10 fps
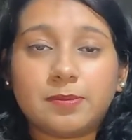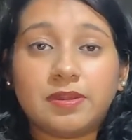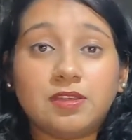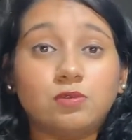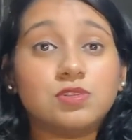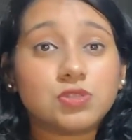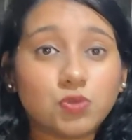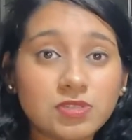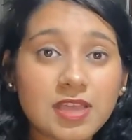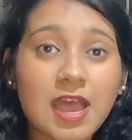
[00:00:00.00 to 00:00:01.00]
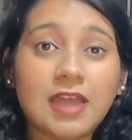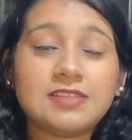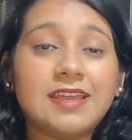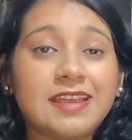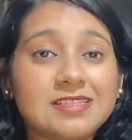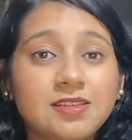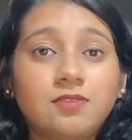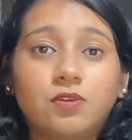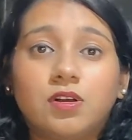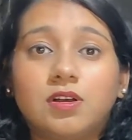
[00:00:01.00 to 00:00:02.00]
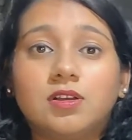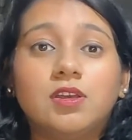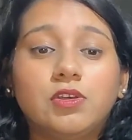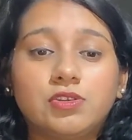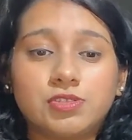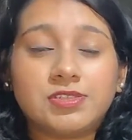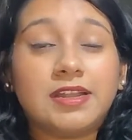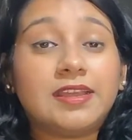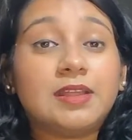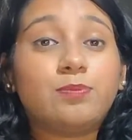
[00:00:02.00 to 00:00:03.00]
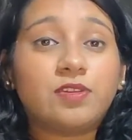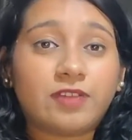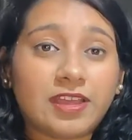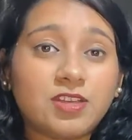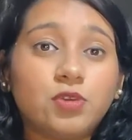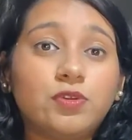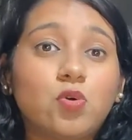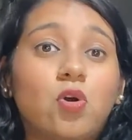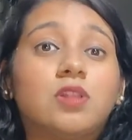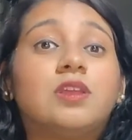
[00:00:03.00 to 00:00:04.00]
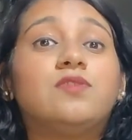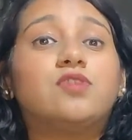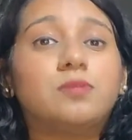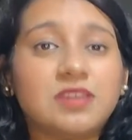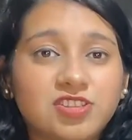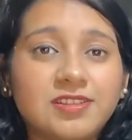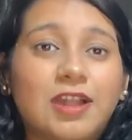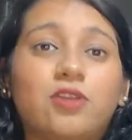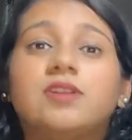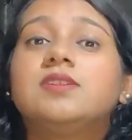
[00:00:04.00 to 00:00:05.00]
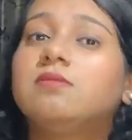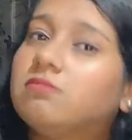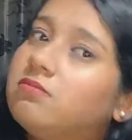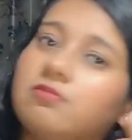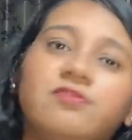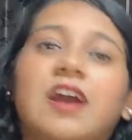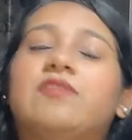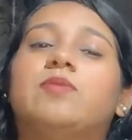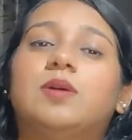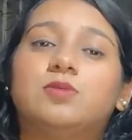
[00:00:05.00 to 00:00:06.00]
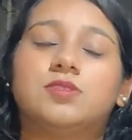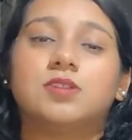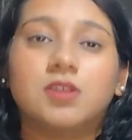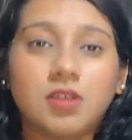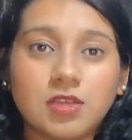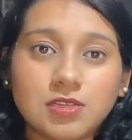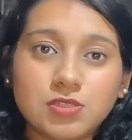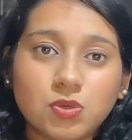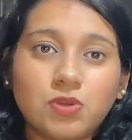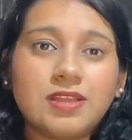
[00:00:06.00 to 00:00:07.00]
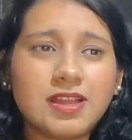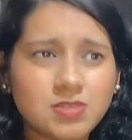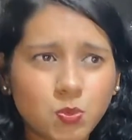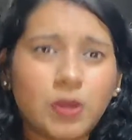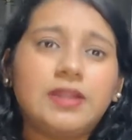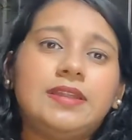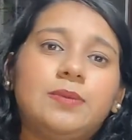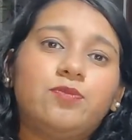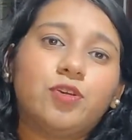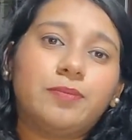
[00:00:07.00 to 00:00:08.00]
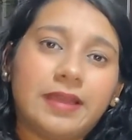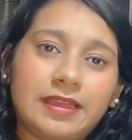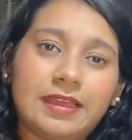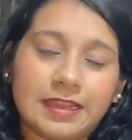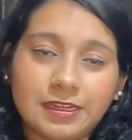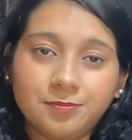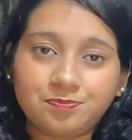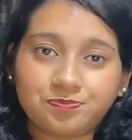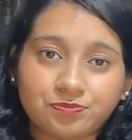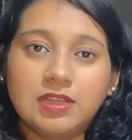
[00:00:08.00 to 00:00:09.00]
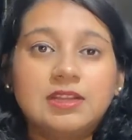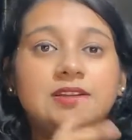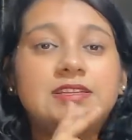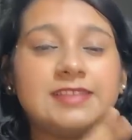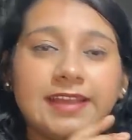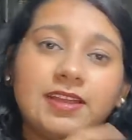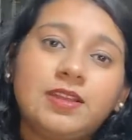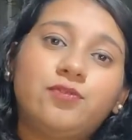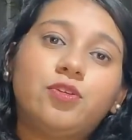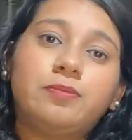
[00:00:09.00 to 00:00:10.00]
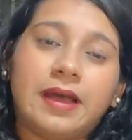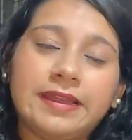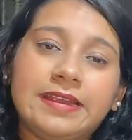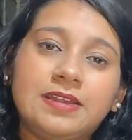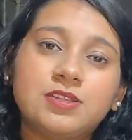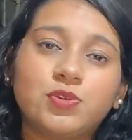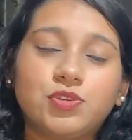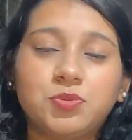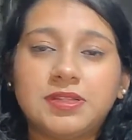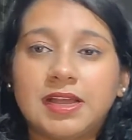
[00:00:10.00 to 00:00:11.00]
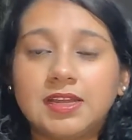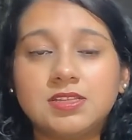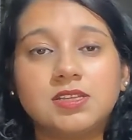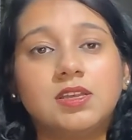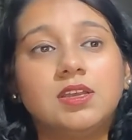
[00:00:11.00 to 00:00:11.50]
somebody who is good at Excel work, so that they can provide you with all the information that you can talk about. So that's one tip from my end. The second tip from my end is going to be that